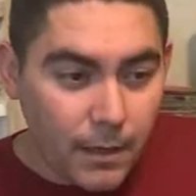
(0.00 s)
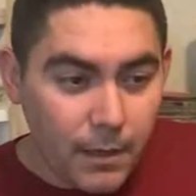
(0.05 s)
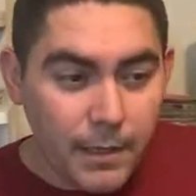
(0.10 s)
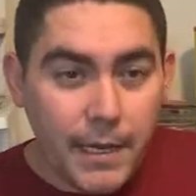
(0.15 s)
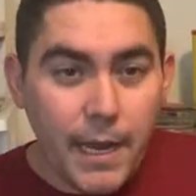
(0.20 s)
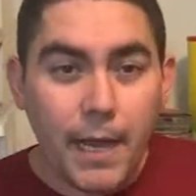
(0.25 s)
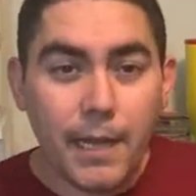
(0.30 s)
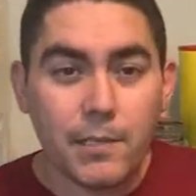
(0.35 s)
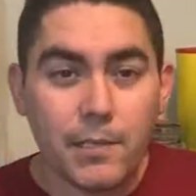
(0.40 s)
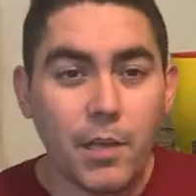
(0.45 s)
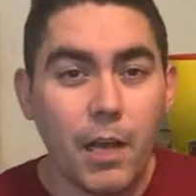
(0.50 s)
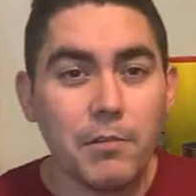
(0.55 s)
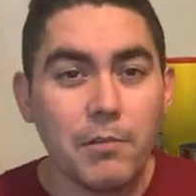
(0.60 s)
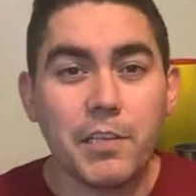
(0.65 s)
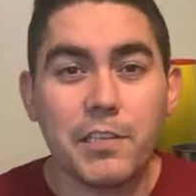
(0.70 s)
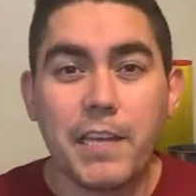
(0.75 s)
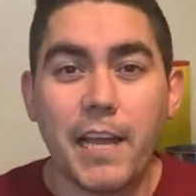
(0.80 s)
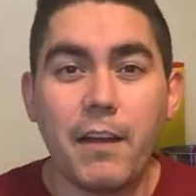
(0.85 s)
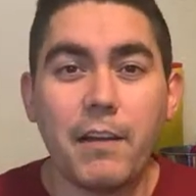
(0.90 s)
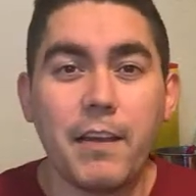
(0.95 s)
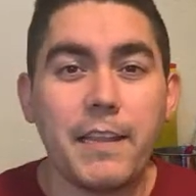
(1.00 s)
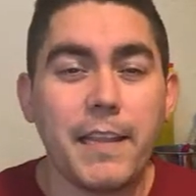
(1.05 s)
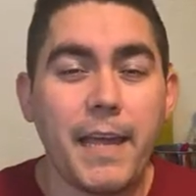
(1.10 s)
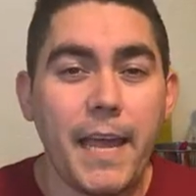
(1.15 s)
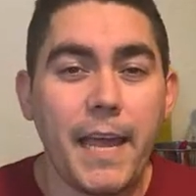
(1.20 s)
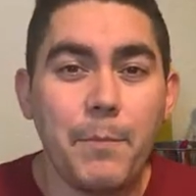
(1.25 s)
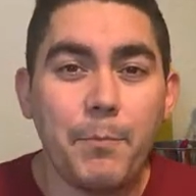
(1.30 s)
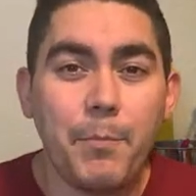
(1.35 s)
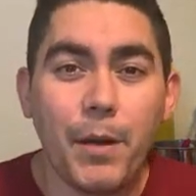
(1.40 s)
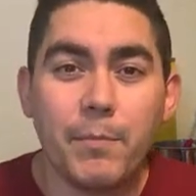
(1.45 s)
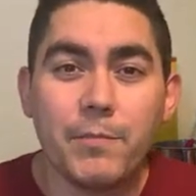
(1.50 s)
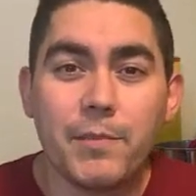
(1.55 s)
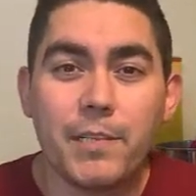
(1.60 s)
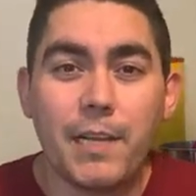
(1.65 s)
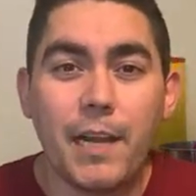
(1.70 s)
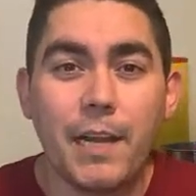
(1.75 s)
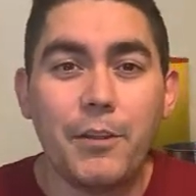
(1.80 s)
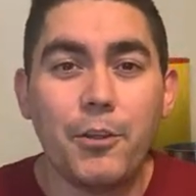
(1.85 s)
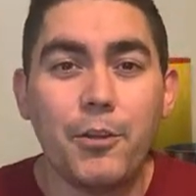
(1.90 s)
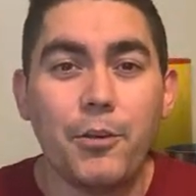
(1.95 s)
yeah, so I was just counting the hand pumps
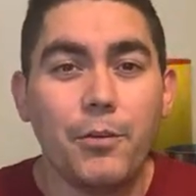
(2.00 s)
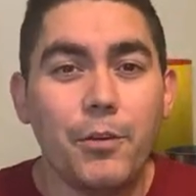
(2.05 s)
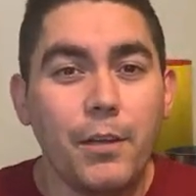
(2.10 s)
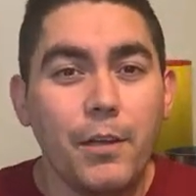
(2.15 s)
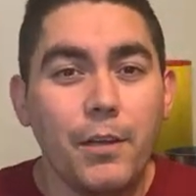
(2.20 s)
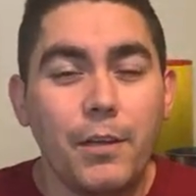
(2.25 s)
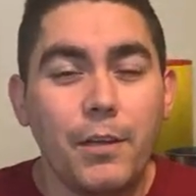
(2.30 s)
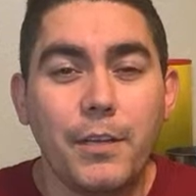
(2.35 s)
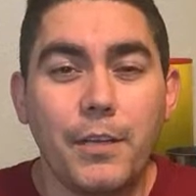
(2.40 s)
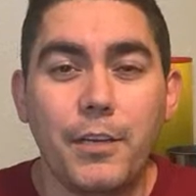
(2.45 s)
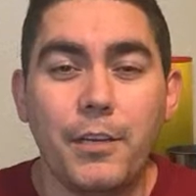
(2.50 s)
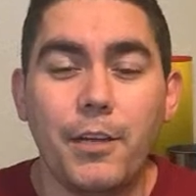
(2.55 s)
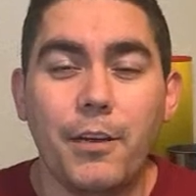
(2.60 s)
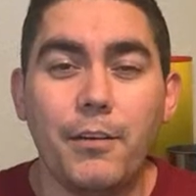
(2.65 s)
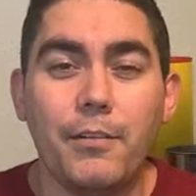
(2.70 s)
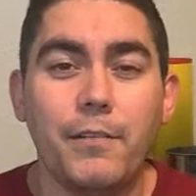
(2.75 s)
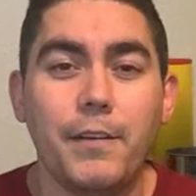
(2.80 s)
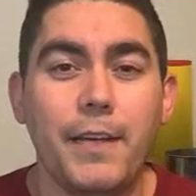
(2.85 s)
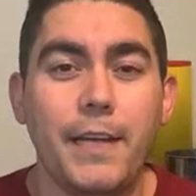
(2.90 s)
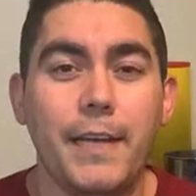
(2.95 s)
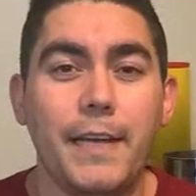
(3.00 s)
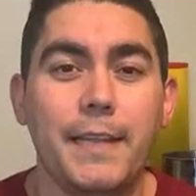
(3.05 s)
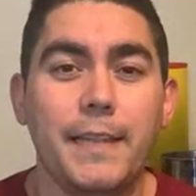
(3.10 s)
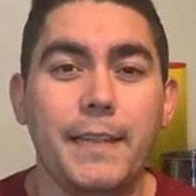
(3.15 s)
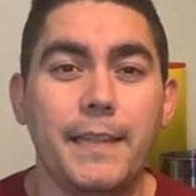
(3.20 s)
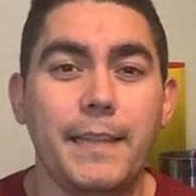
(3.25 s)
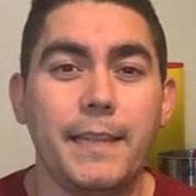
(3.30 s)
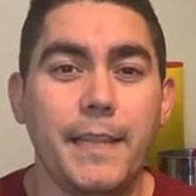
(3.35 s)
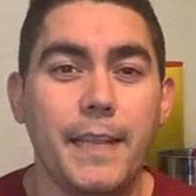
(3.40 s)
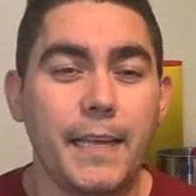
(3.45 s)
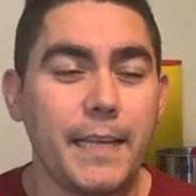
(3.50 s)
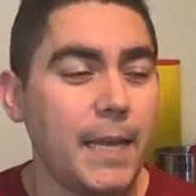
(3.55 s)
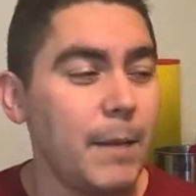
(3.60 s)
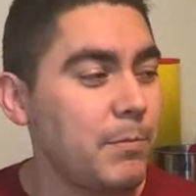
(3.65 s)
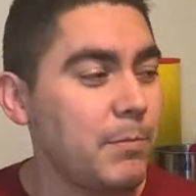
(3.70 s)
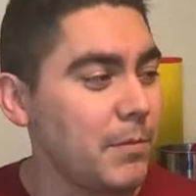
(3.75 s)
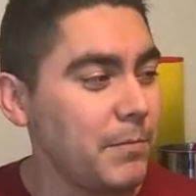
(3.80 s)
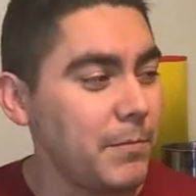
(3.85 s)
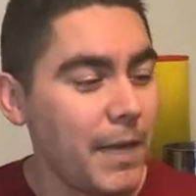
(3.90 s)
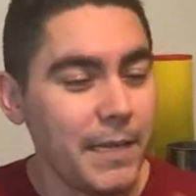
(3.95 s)
that I do, and that
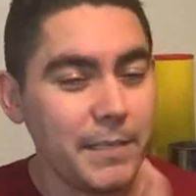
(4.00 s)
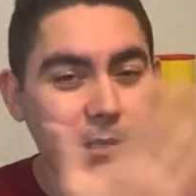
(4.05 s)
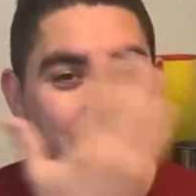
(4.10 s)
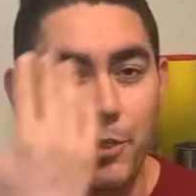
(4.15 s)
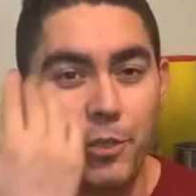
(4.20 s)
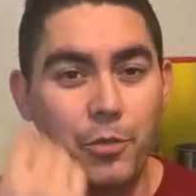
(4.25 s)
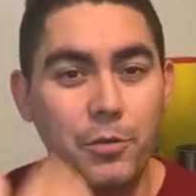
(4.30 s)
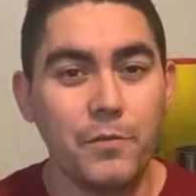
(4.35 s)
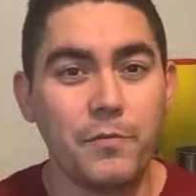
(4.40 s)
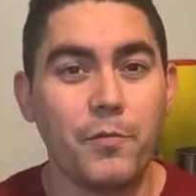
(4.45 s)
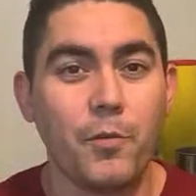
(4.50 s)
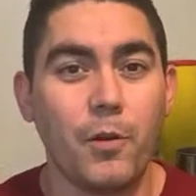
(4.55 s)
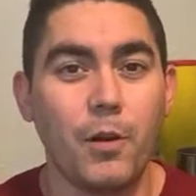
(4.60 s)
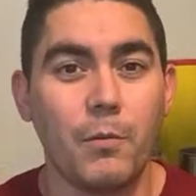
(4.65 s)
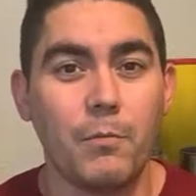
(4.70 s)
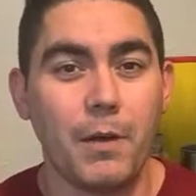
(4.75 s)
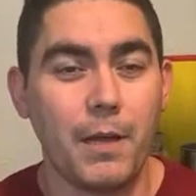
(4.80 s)
keeps them nice and uniform.